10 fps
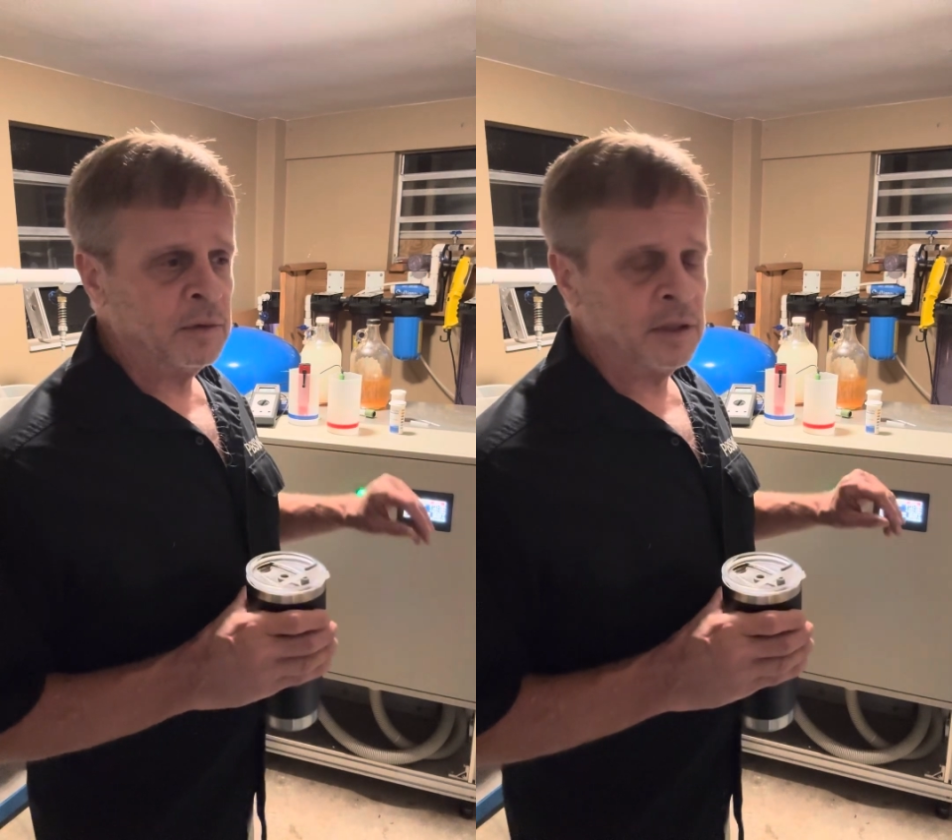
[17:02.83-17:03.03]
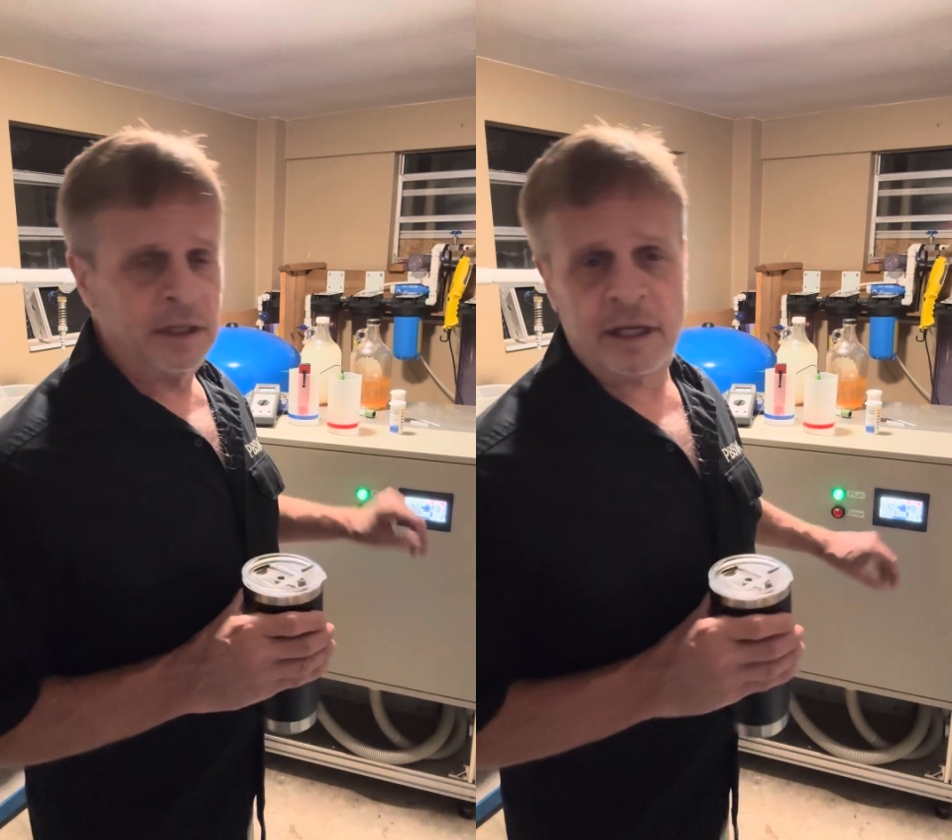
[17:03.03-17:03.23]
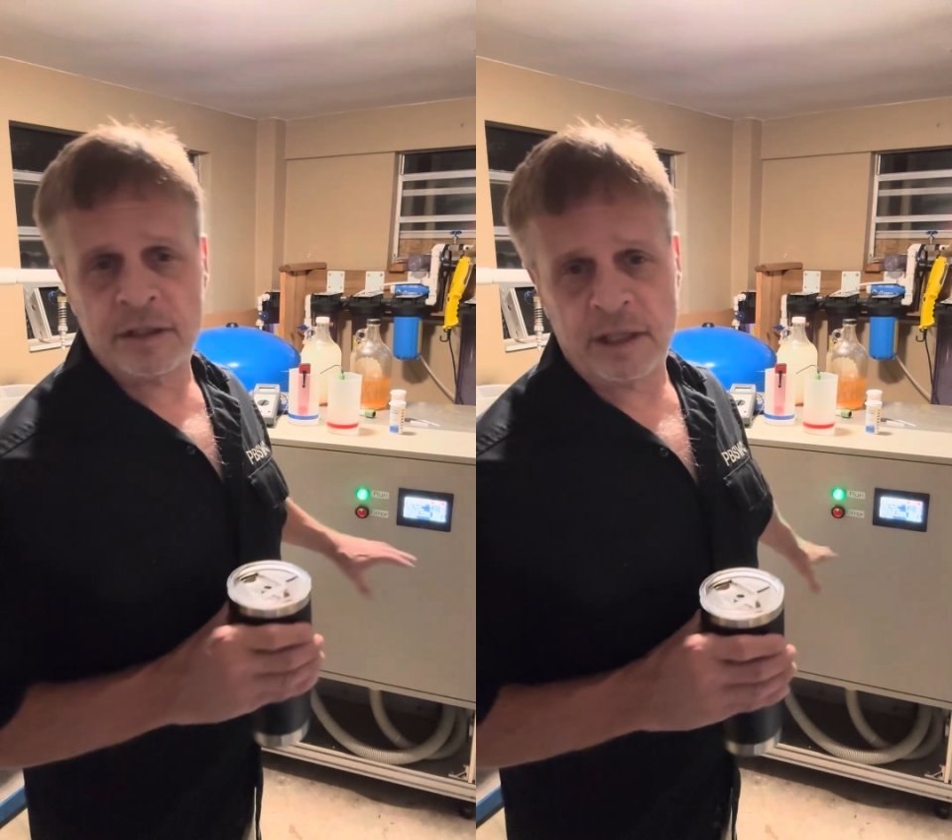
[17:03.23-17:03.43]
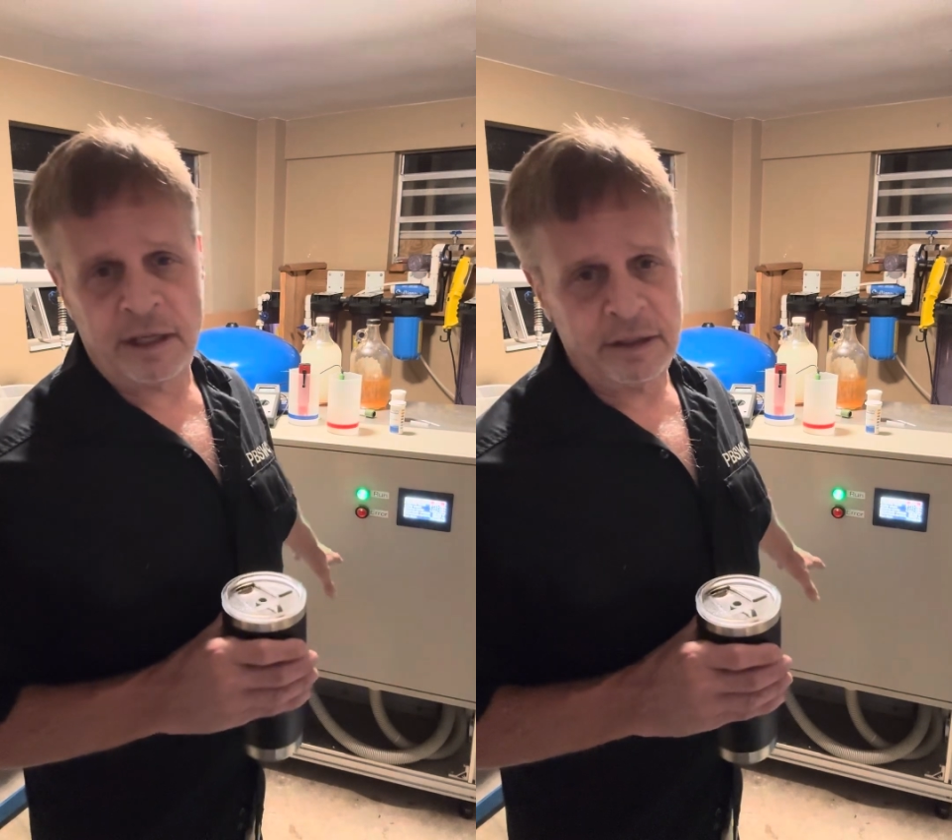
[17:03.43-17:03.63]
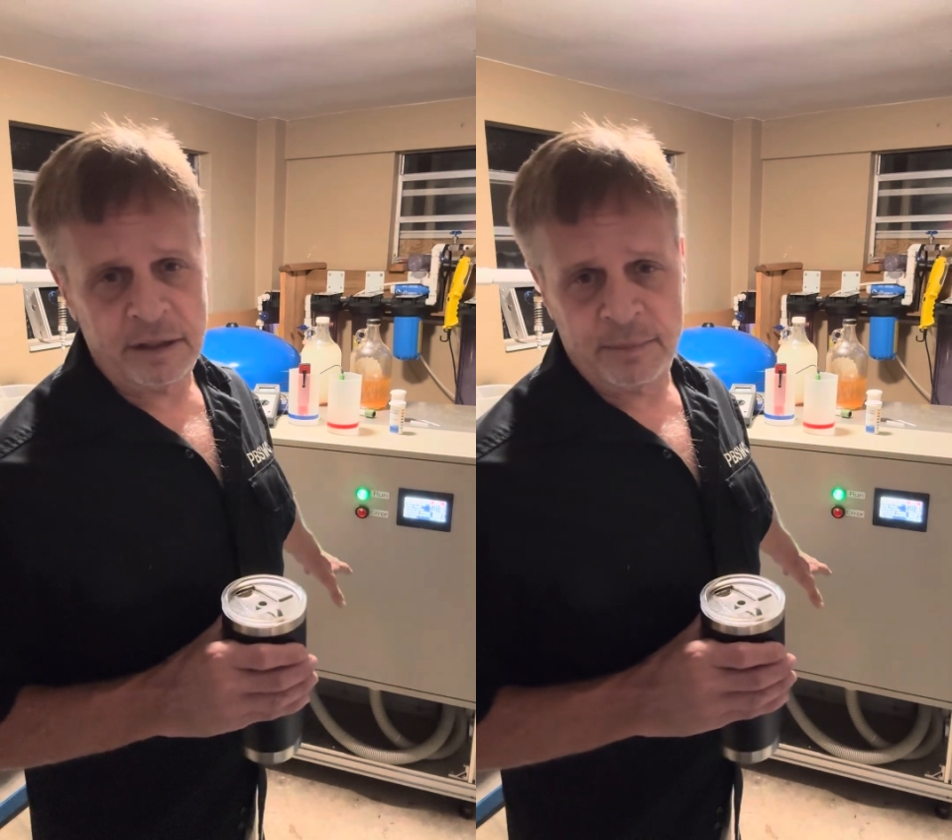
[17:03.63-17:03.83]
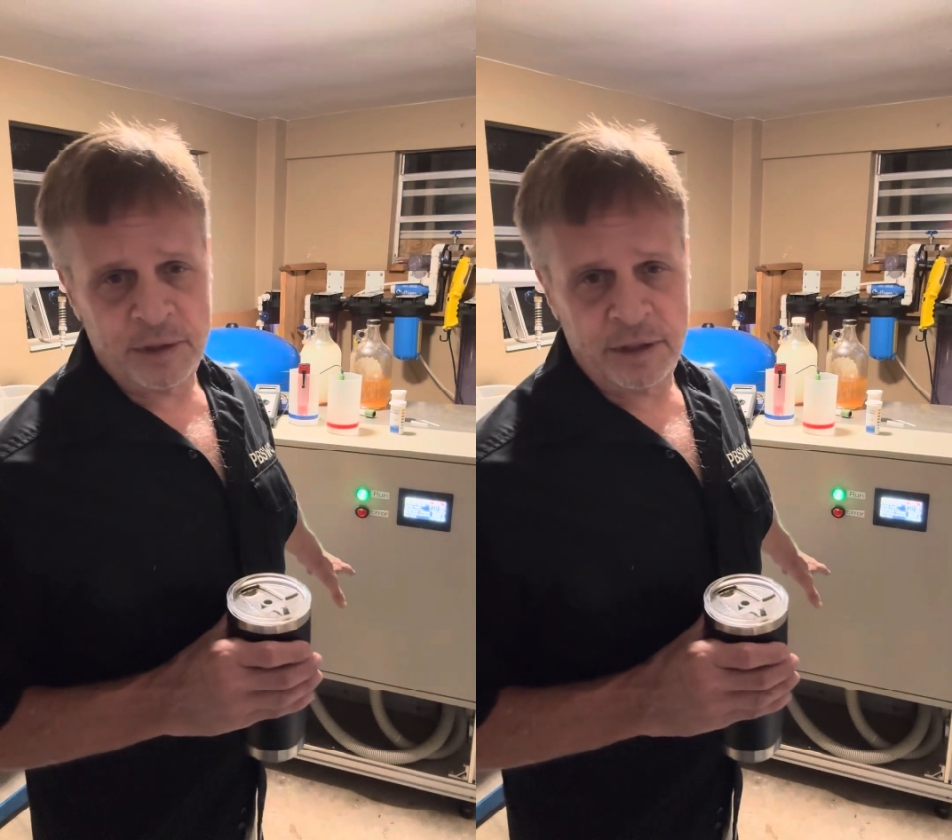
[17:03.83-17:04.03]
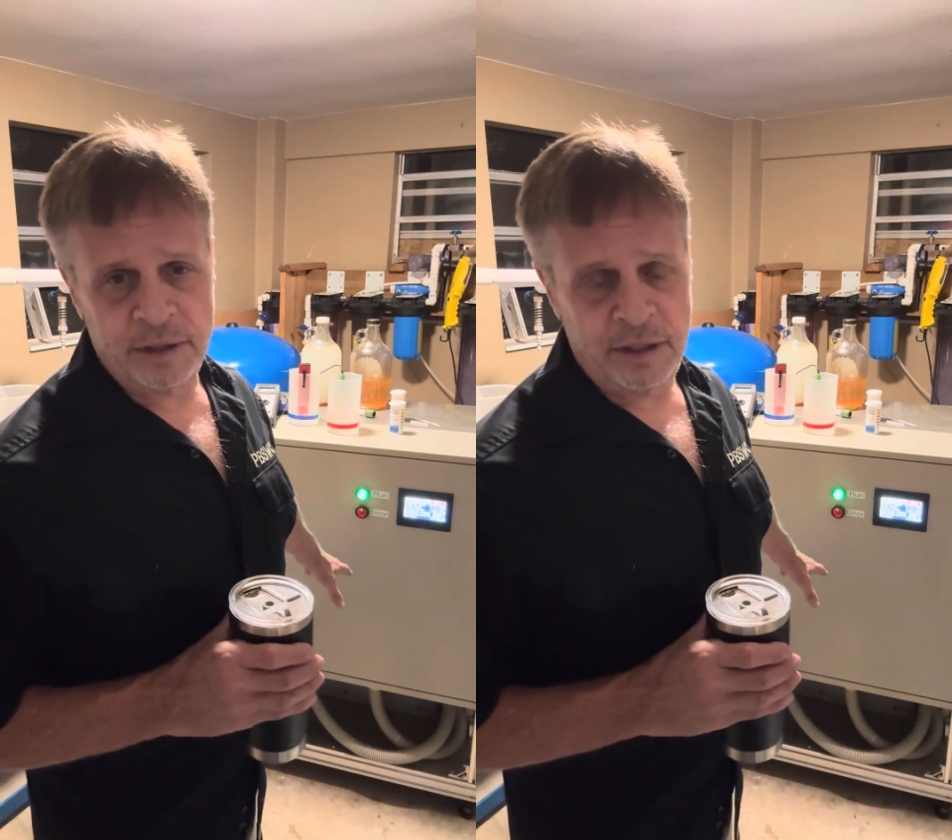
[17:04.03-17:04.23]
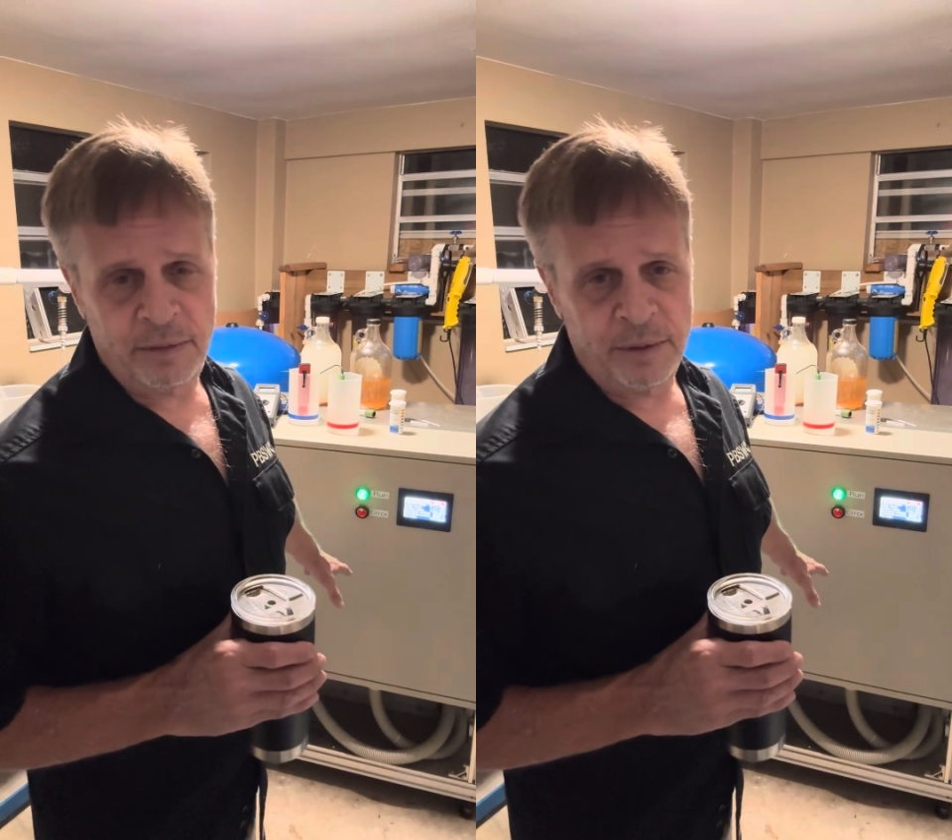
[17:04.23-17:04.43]
The next R&D machine
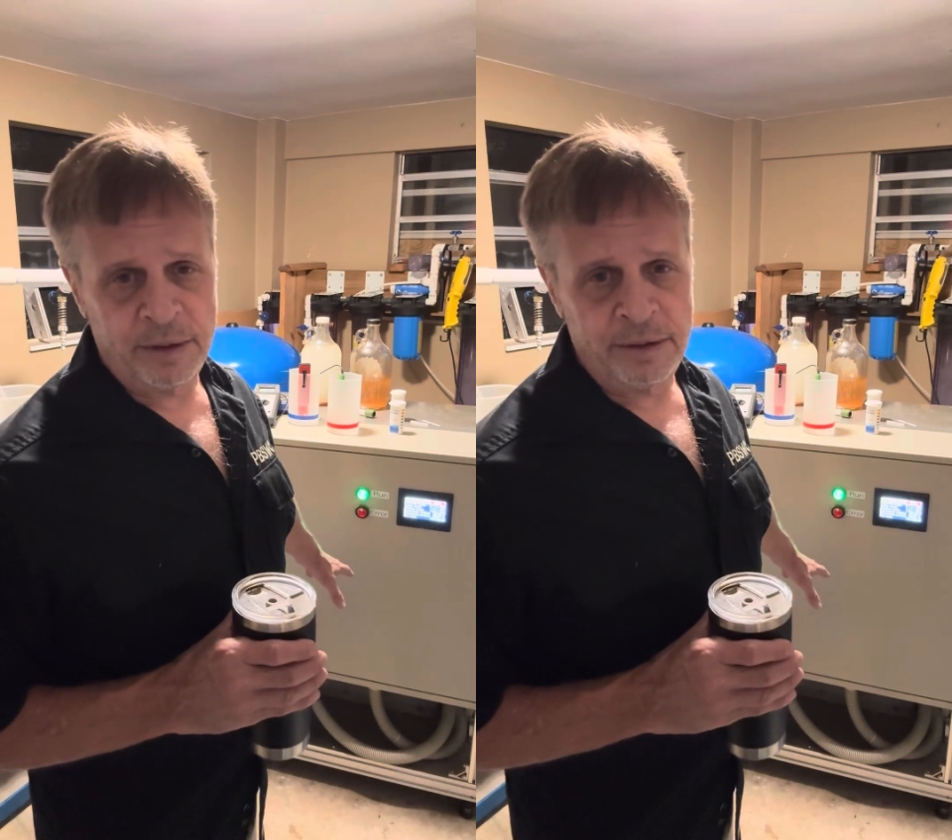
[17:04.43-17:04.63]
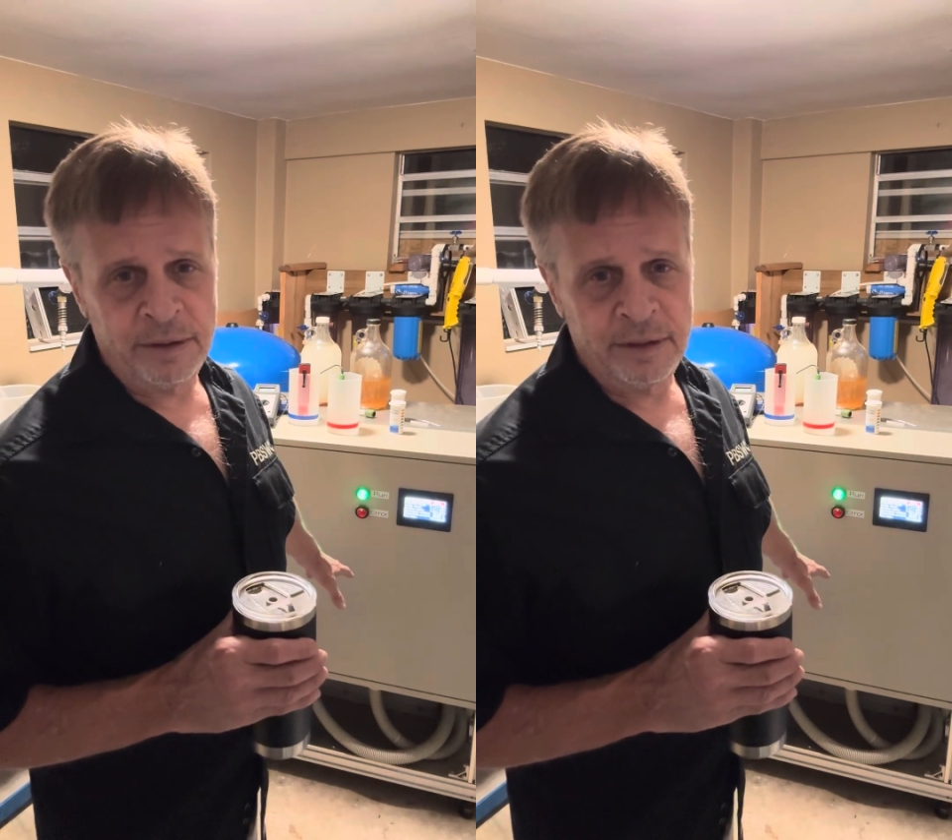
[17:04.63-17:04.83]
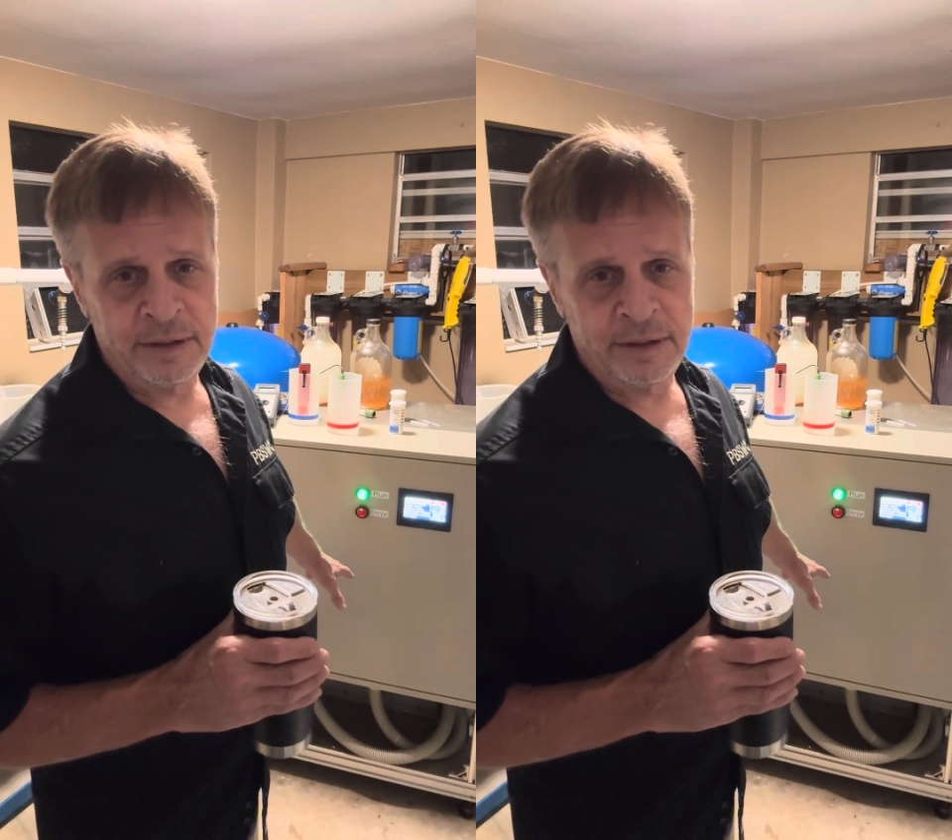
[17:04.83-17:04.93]
I ordered,